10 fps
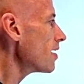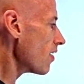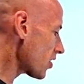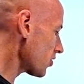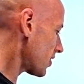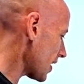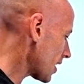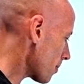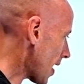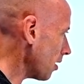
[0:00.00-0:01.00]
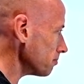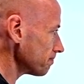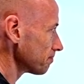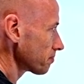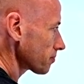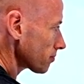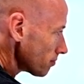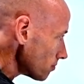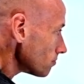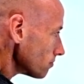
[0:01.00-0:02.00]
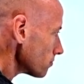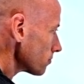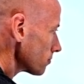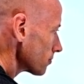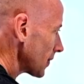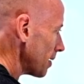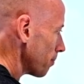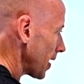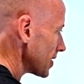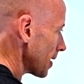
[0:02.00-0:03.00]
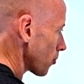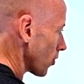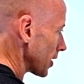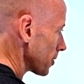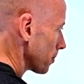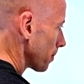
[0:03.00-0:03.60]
Now I could think about in place upgrade.